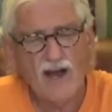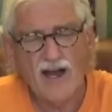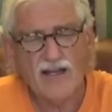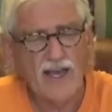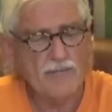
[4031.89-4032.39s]

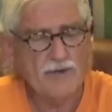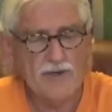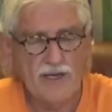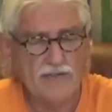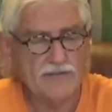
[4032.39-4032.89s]
I can't
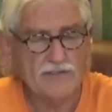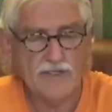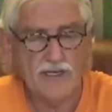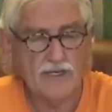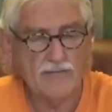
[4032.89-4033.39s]
pronounce the
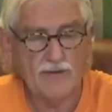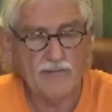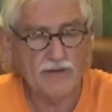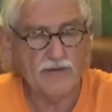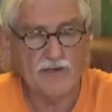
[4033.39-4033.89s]
name. I'm
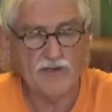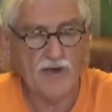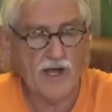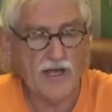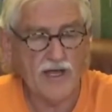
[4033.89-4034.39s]
going to
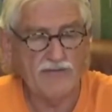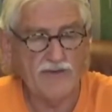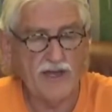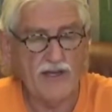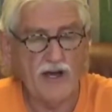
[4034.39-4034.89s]
try
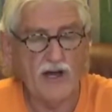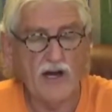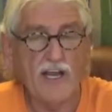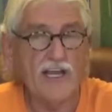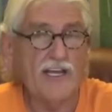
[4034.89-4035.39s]

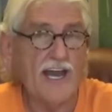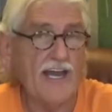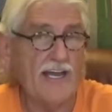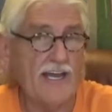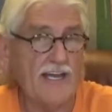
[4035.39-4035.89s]

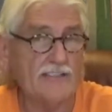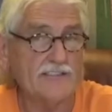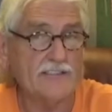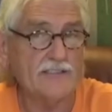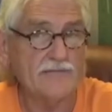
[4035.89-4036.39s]

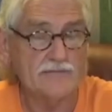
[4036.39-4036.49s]
Farnas.